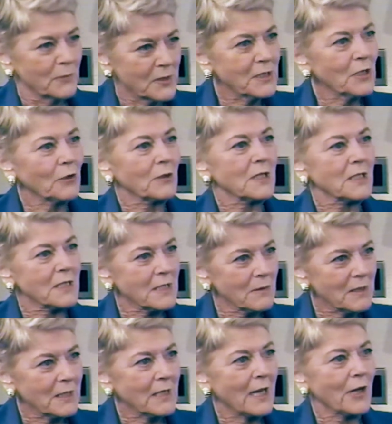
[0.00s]
serious
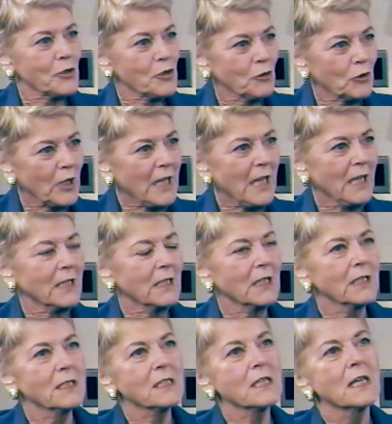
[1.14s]
national
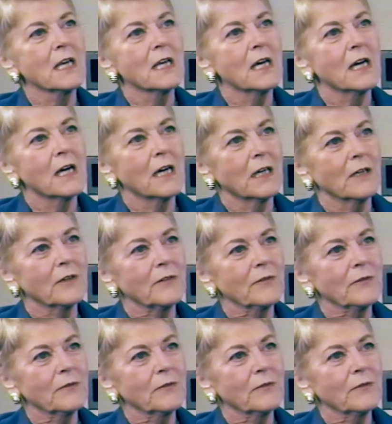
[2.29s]
candidates uh,